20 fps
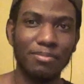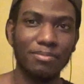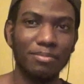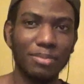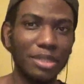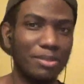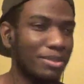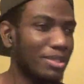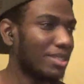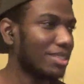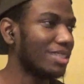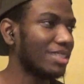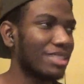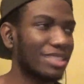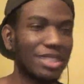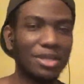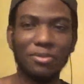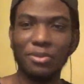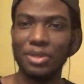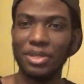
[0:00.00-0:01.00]
People can
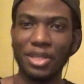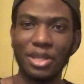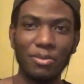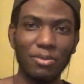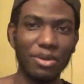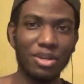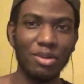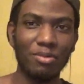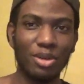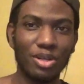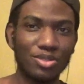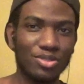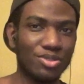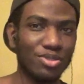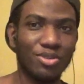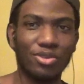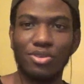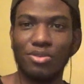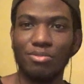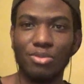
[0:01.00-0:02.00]
say what they want about
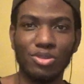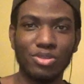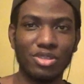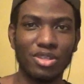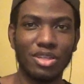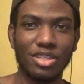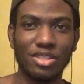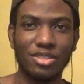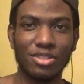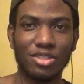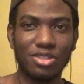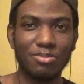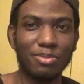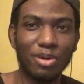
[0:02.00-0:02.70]
certain music and such,